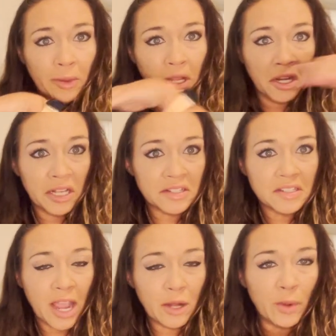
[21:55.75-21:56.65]
Am I cutting it
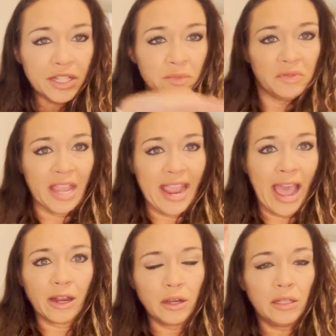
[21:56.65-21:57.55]
sideways,
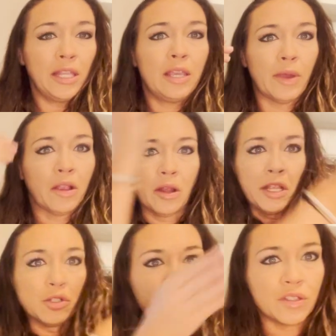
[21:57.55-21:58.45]
diagonally? Am I
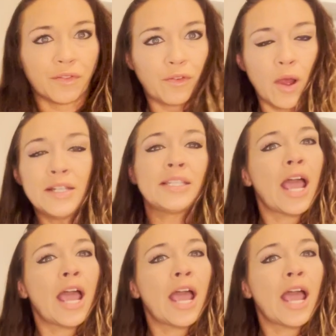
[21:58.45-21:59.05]
cutting it just the front?